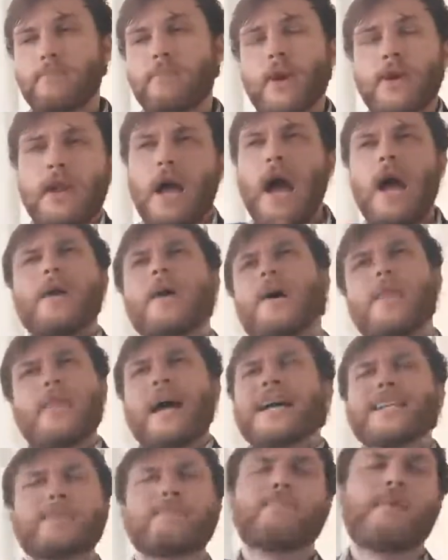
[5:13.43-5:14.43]
But
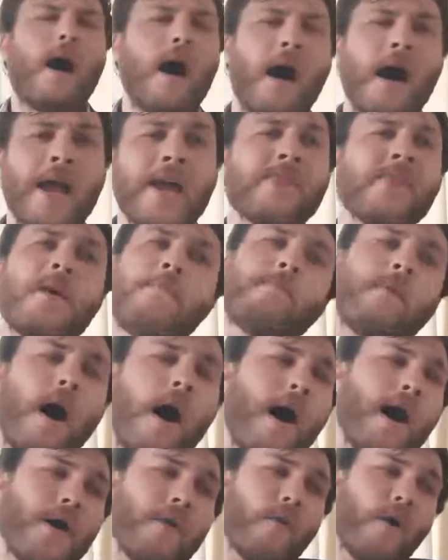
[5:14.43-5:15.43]
that's buy in the
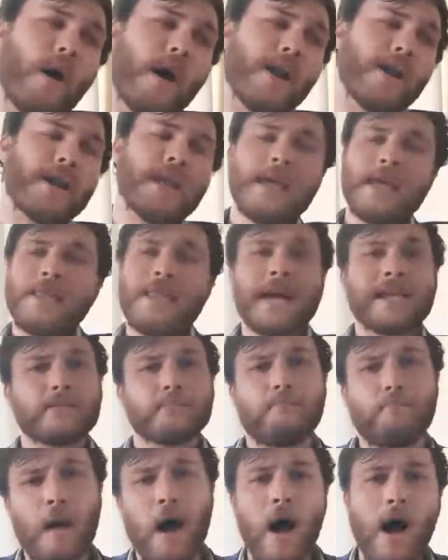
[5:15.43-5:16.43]
buy, right? That's
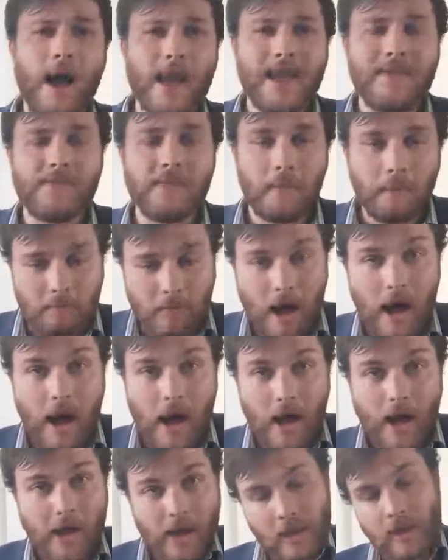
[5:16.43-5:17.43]
buy in the
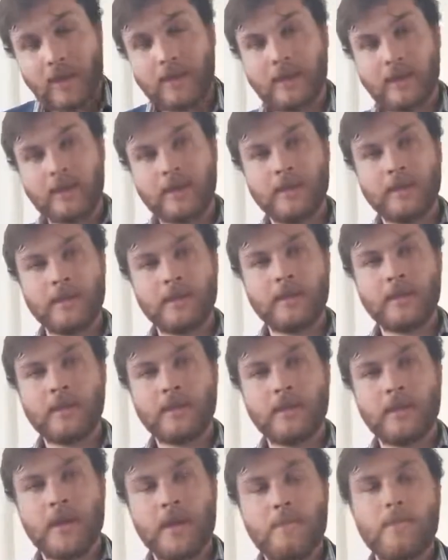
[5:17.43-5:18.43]
buy.
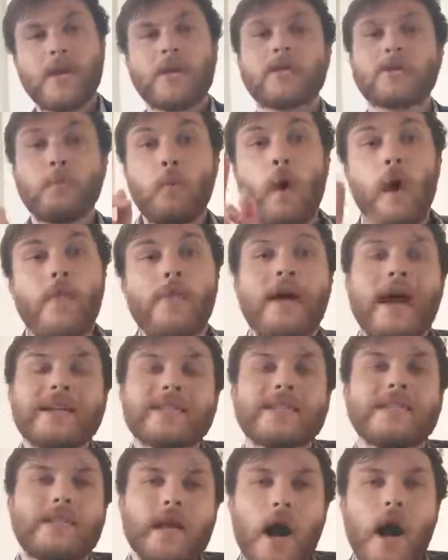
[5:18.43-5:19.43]
Because what
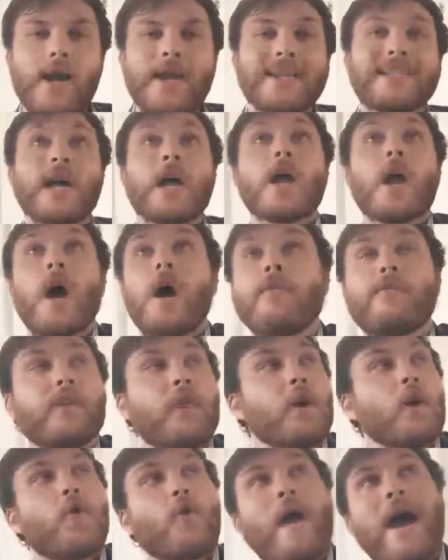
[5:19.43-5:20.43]
that's done is uncover
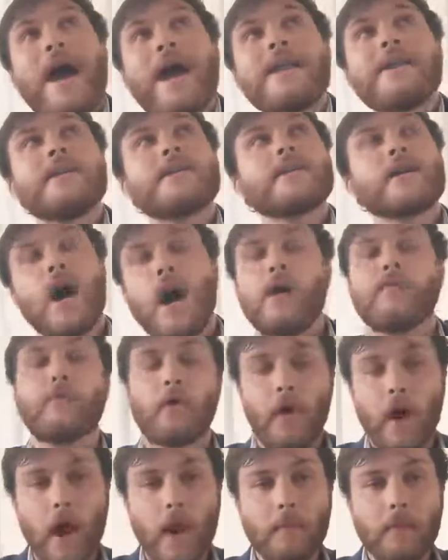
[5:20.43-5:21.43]
the grand
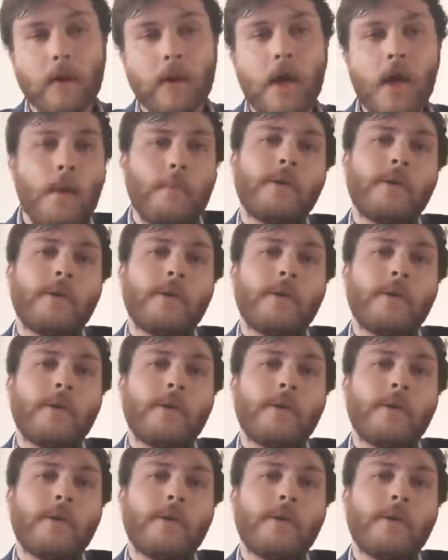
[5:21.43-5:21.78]
cover up.